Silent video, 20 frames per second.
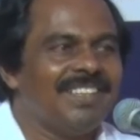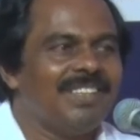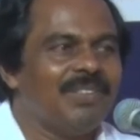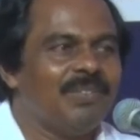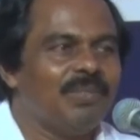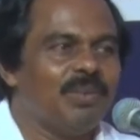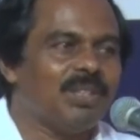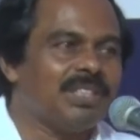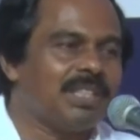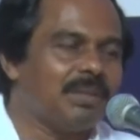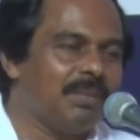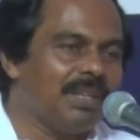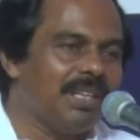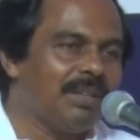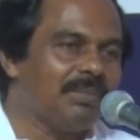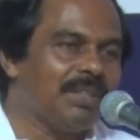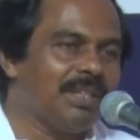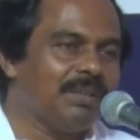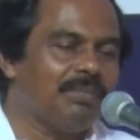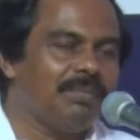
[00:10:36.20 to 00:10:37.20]
Once I
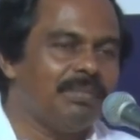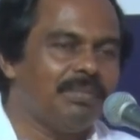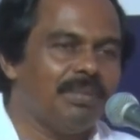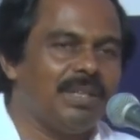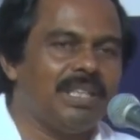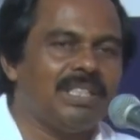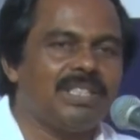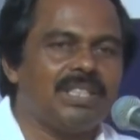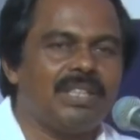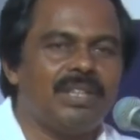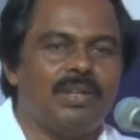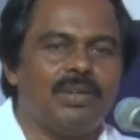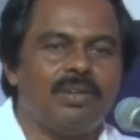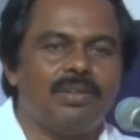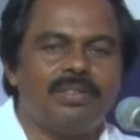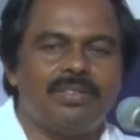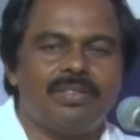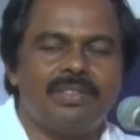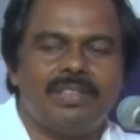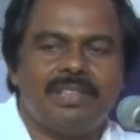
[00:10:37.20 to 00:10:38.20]
became the minister,
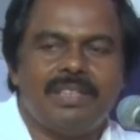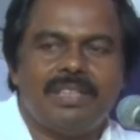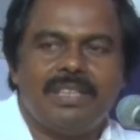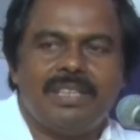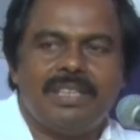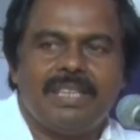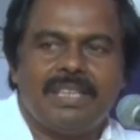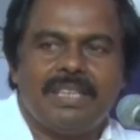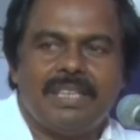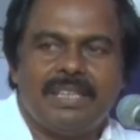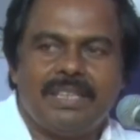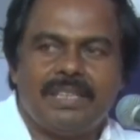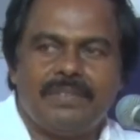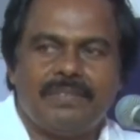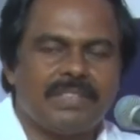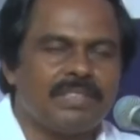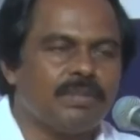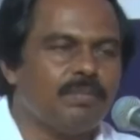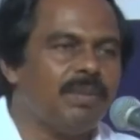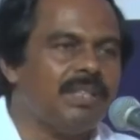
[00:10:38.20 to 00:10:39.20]
in the
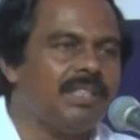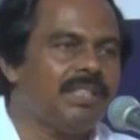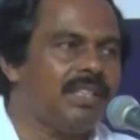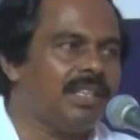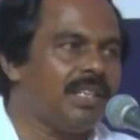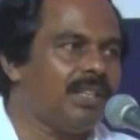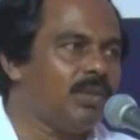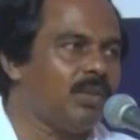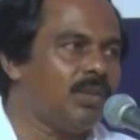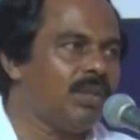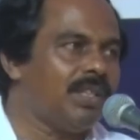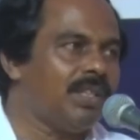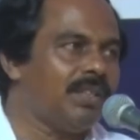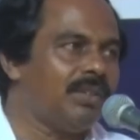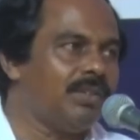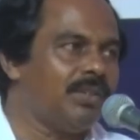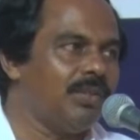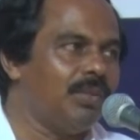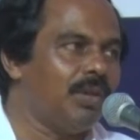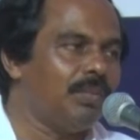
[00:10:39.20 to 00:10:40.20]
first meeting I told
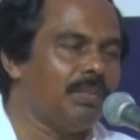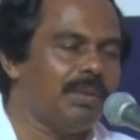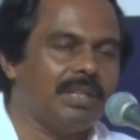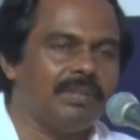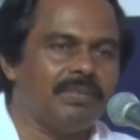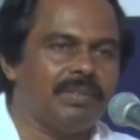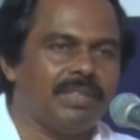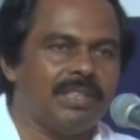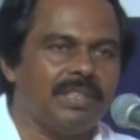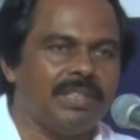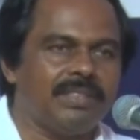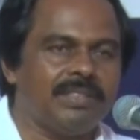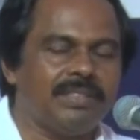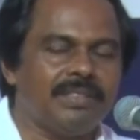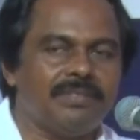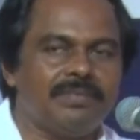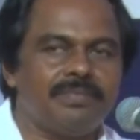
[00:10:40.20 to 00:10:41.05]
the government officials,